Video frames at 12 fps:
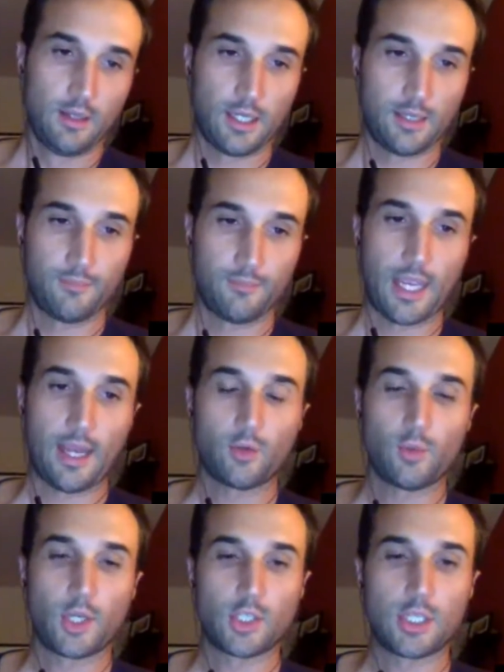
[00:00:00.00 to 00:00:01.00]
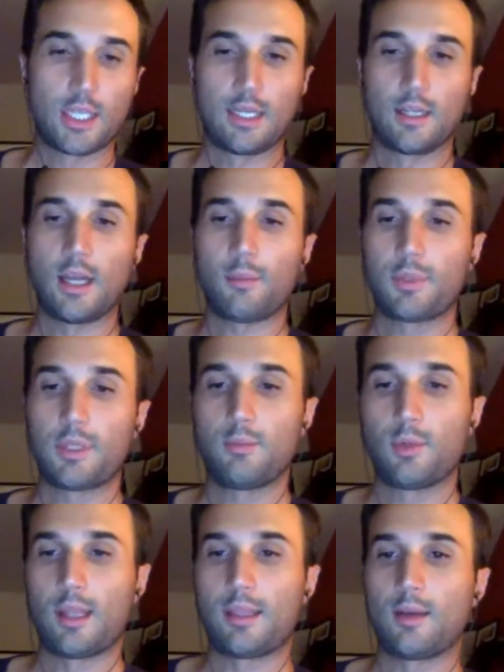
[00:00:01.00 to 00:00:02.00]
how do we actually get it
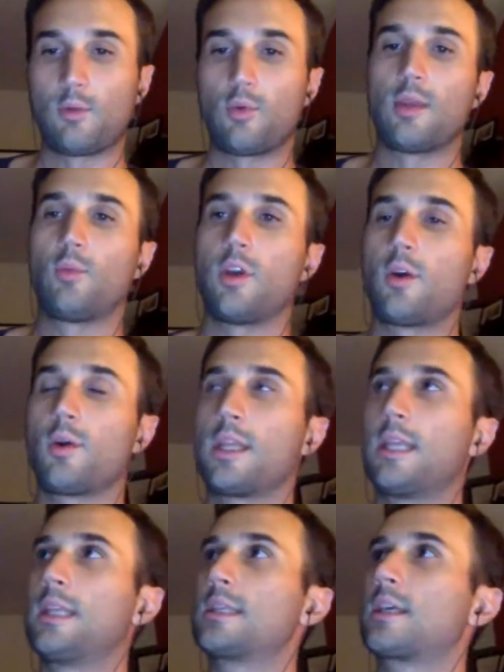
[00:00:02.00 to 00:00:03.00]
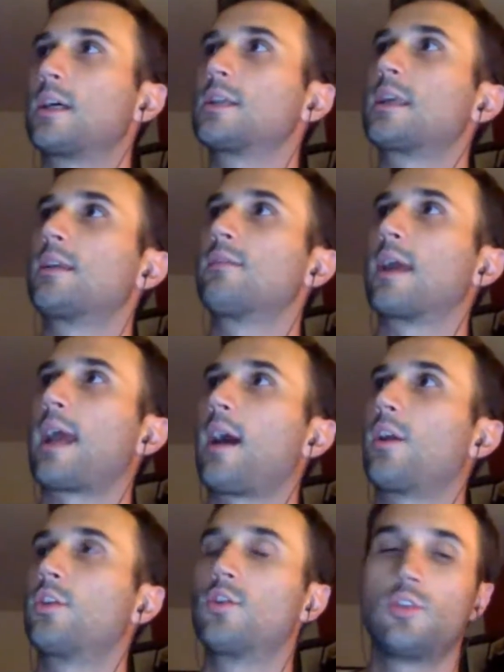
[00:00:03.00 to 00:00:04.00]
adopted, but I think we already discussed kind of like
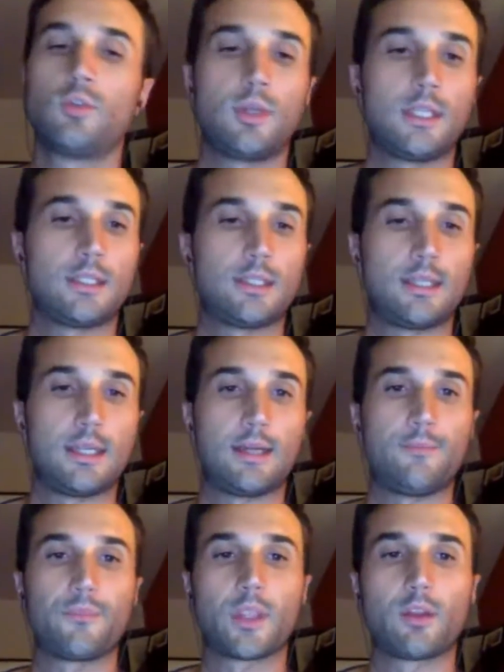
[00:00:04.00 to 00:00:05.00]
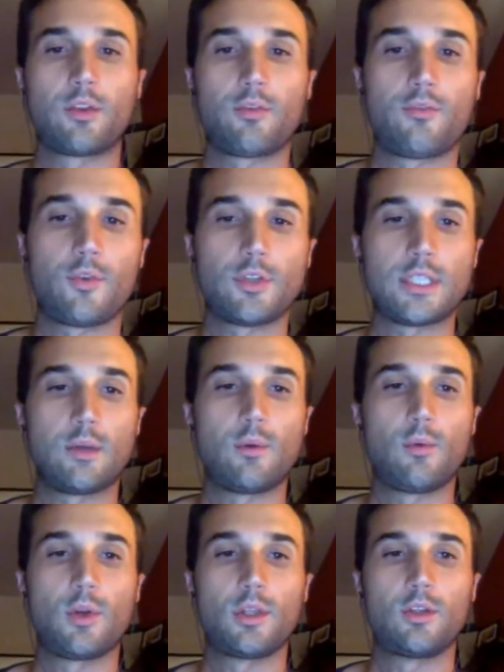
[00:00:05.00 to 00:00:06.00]
how to do it. The first thing
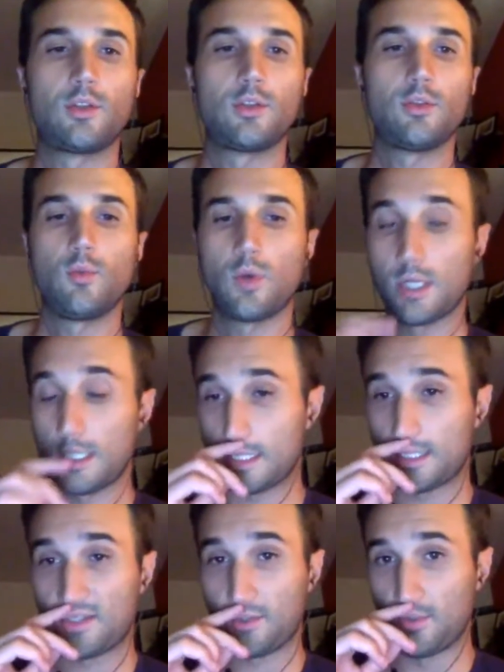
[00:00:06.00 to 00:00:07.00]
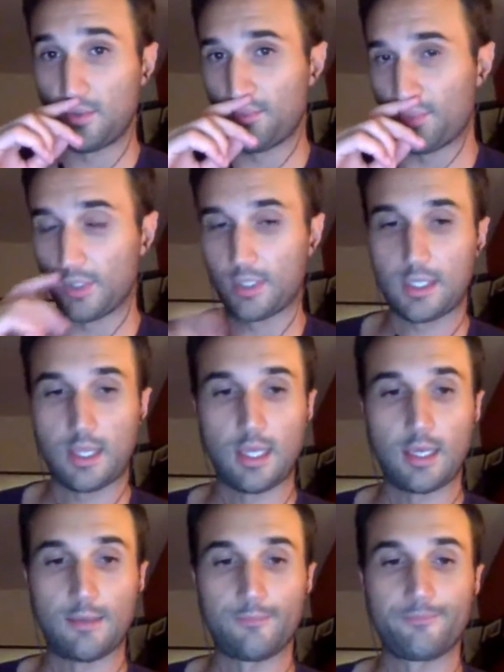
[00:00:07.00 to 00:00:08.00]
we wanted to do was to put
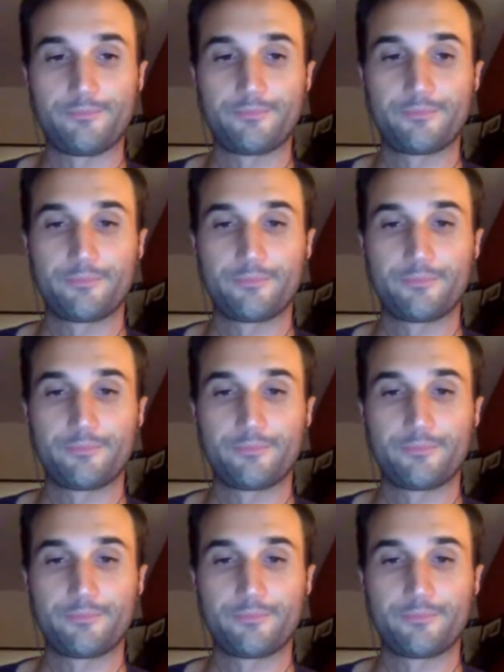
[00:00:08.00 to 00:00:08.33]
to